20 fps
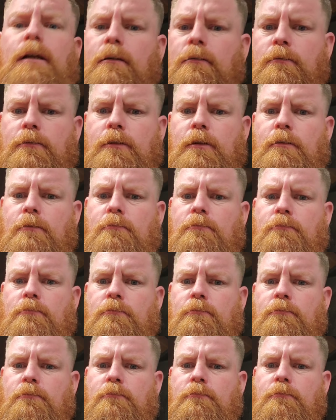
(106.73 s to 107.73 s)
so how
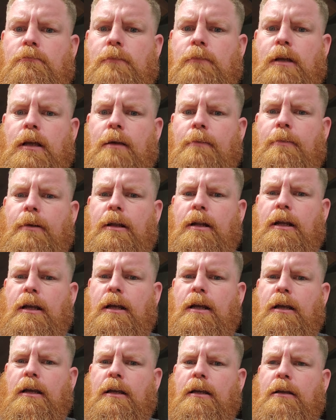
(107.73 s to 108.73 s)
about
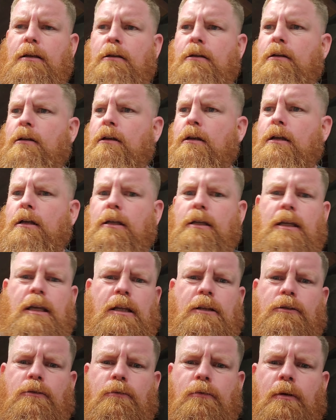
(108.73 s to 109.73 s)
I
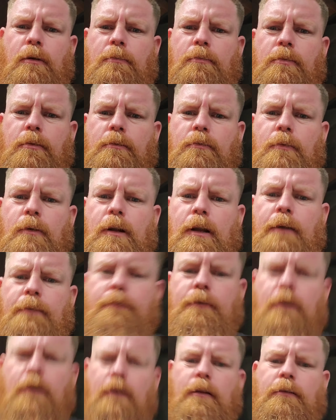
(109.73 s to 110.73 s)
catch you up with what I've
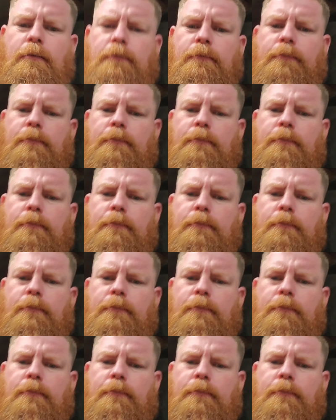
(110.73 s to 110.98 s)
done.